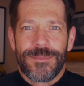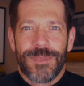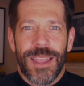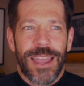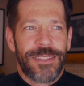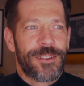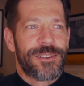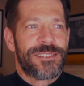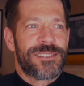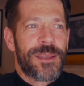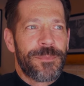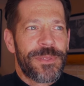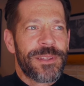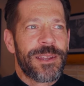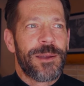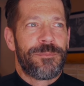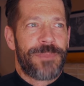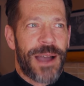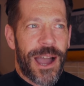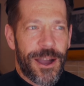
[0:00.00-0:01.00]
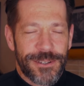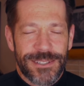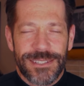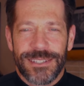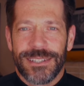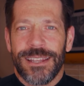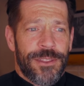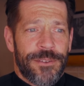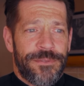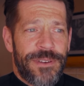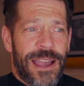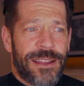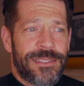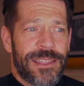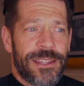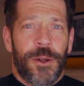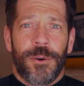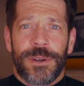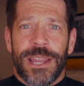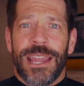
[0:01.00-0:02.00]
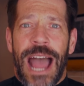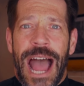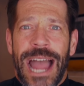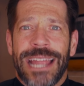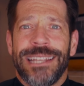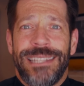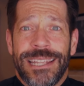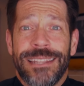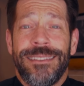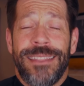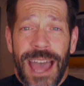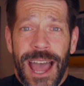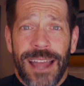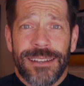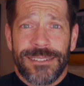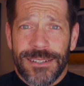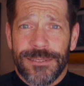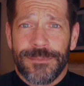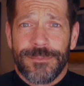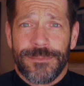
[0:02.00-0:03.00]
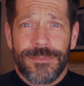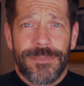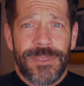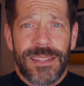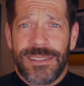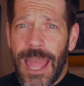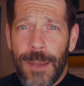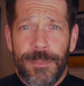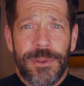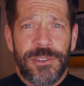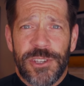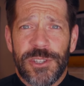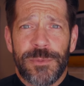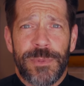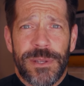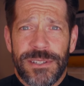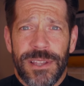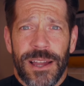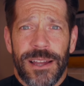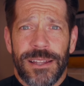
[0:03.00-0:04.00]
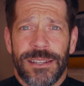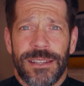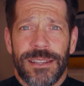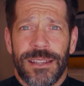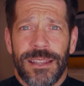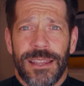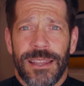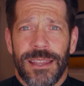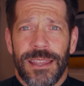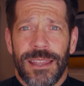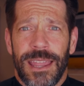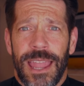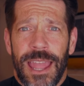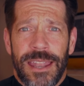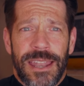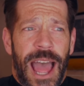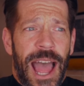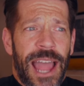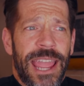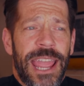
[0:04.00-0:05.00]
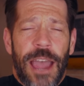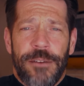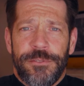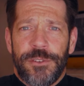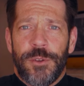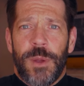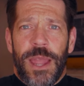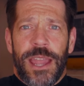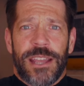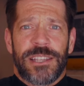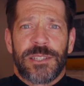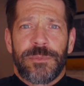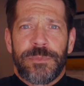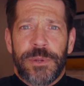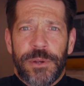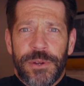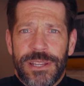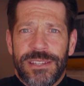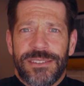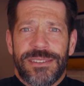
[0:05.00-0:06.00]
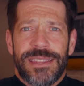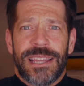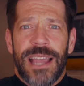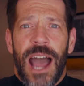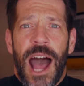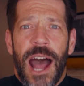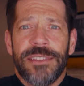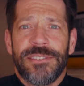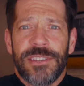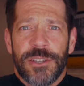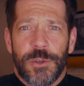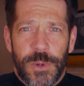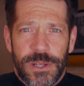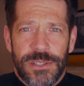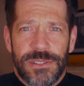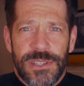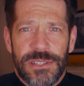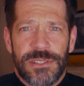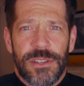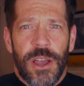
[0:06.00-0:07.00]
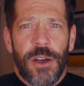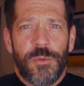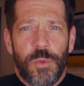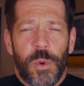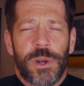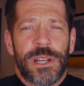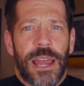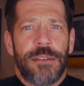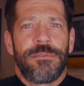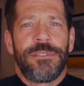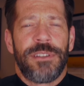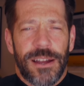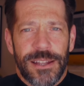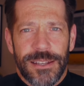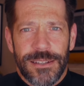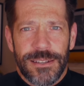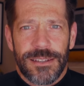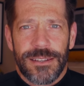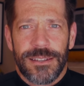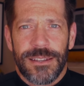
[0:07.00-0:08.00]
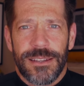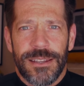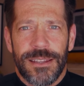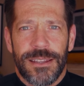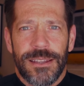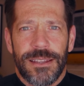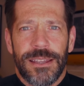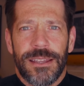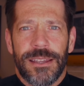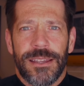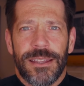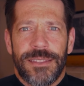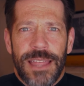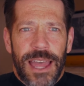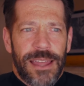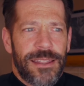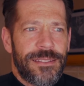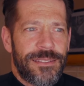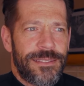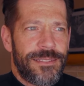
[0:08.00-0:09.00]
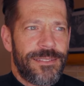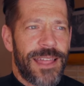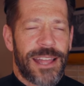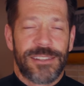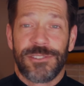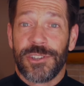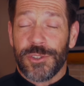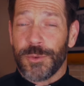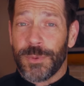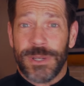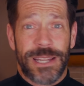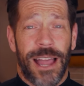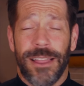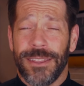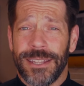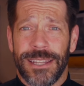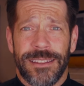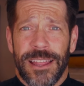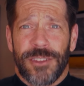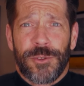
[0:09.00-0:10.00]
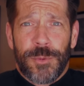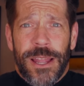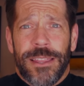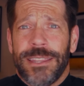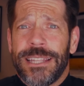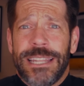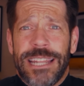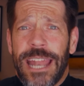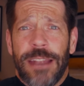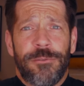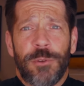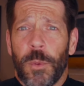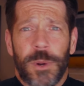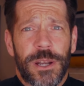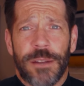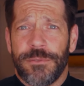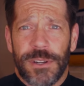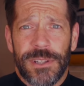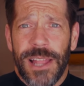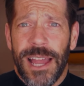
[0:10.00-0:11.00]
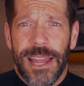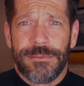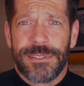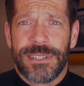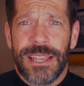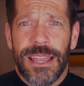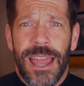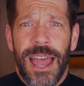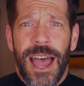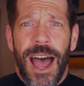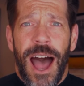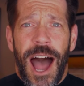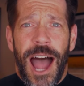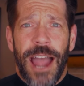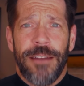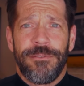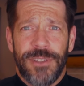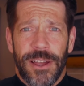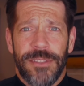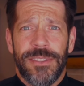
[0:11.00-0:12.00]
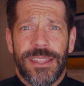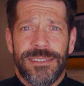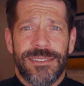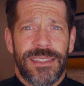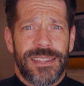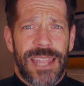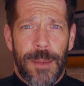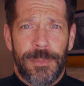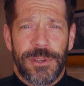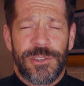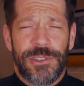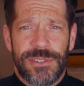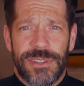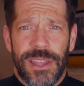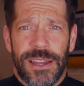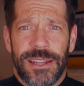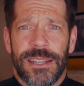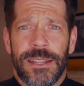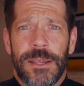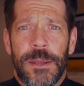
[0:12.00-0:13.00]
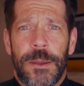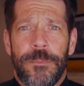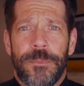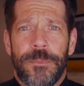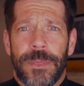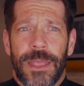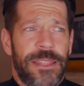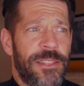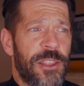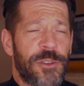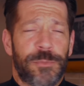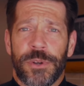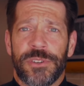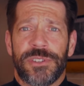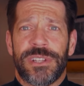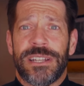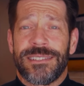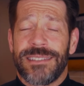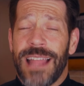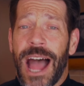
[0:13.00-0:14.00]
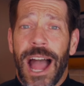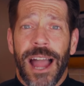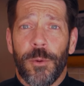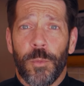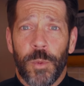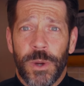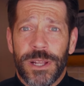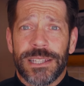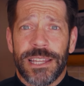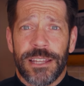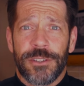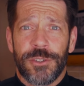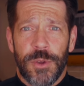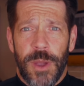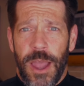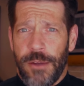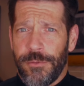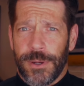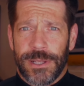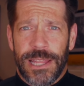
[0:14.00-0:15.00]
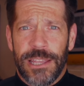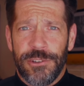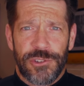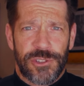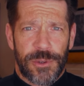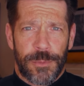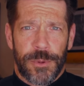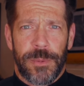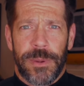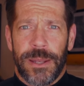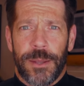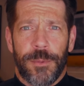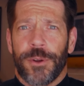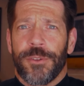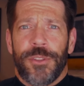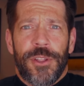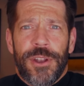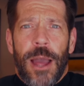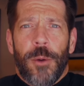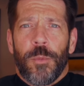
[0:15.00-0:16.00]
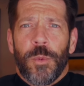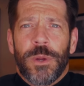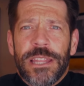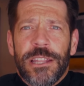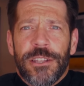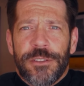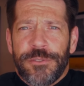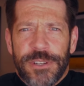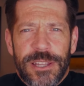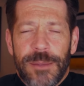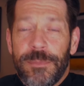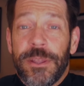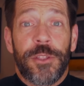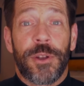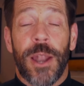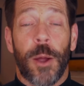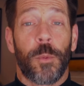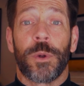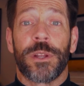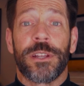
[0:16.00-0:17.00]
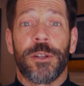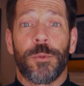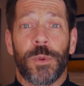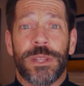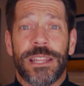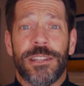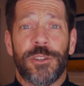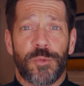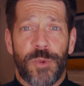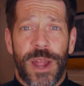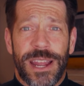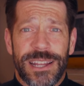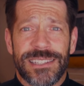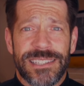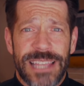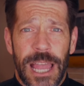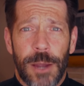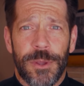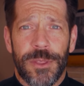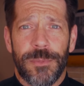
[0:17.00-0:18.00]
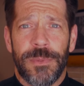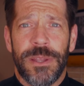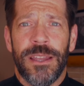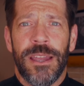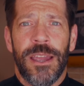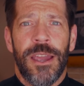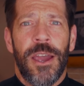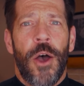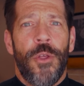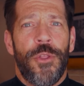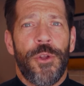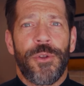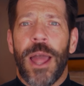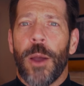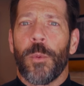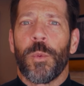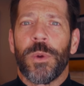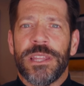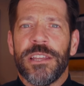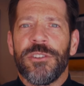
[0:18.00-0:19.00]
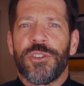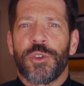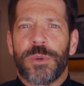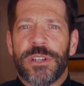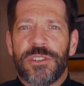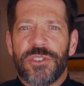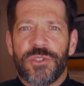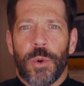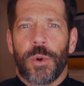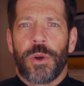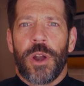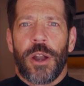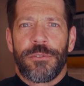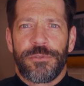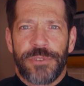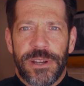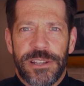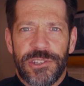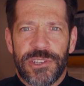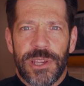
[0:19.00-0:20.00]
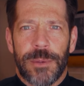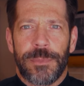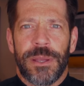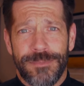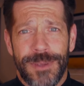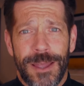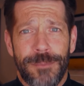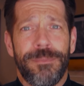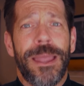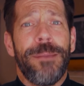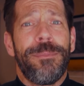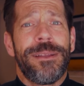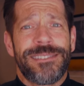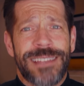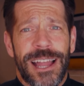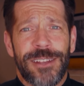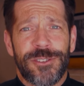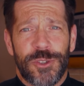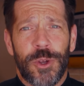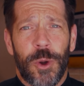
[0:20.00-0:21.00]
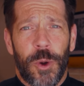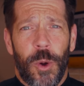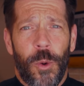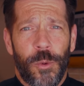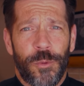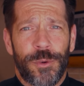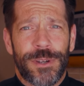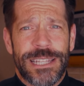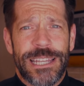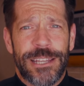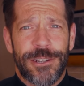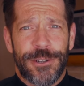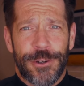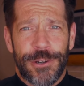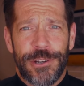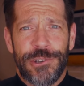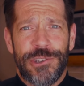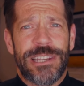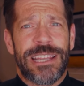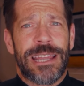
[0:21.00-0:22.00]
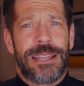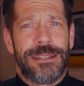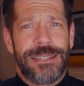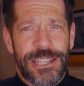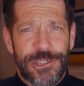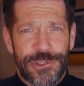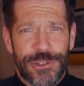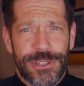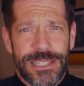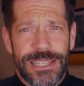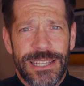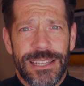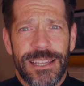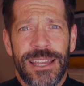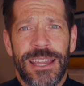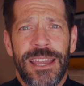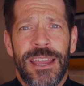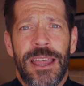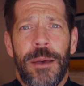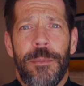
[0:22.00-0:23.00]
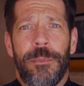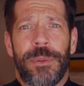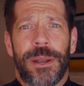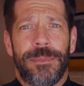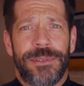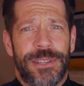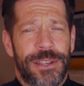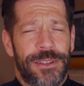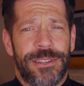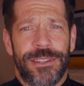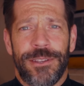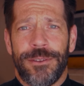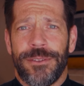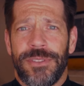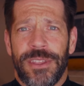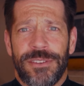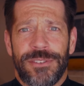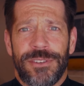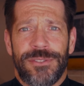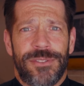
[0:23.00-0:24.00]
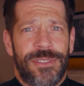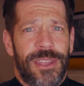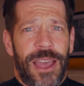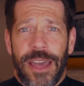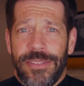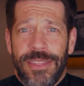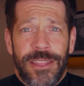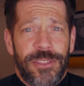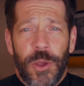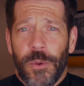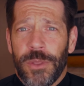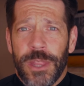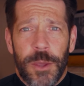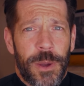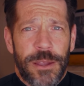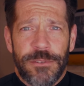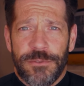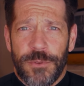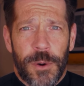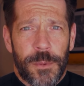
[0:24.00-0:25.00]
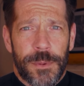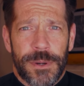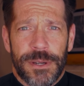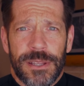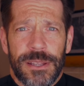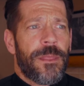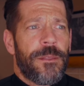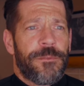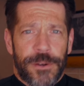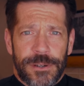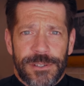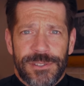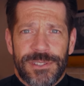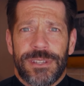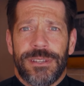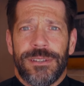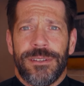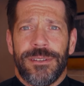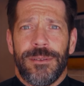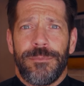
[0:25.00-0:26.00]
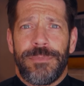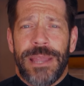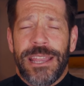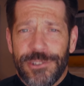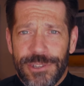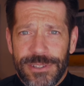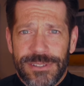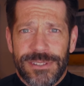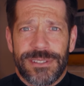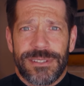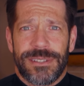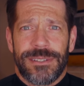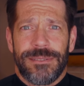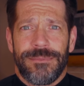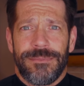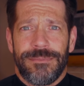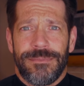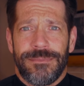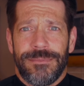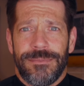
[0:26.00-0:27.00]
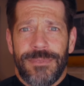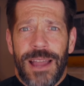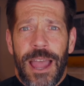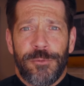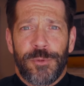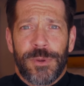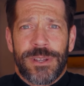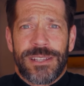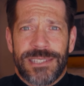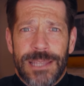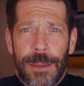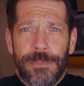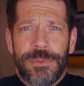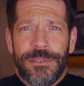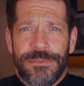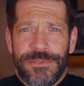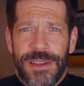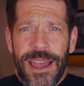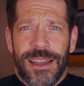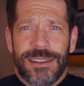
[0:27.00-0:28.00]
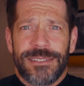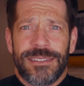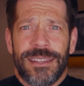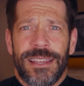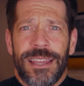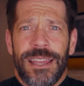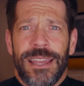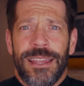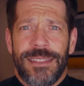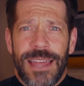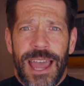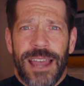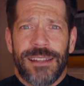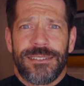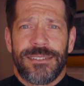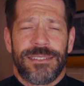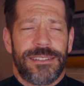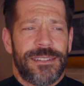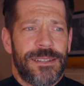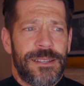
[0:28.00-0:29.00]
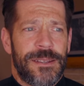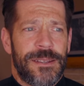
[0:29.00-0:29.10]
And there's something about the fact that, okay, I did that. The damage has been done, and I have to experience the consequences of what I've done. That's just reality. That's reality in every one of our lives. I've done this, the damage is done, and this person is not willing to have a relationship with me anymore. They're not willing to forgive me. They're not willing to reconcile with me. They're not willing to restore our friendship. Maybe it's not so overly encouraging initially, but I'm telling you, this is, I think, the only way forward. First, patience. I have to accept the fact that